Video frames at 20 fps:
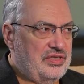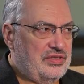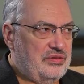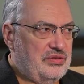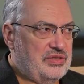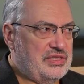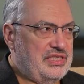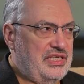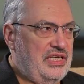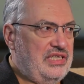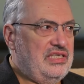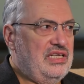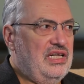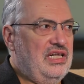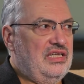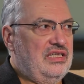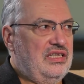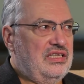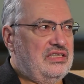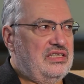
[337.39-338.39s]
who said
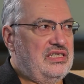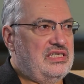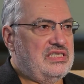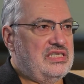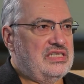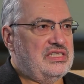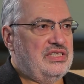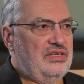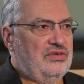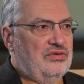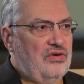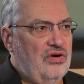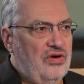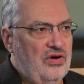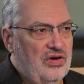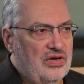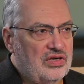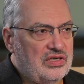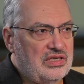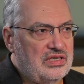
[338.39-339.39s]
that this is a
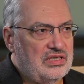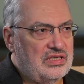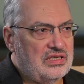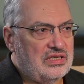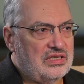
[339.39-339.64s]
wrong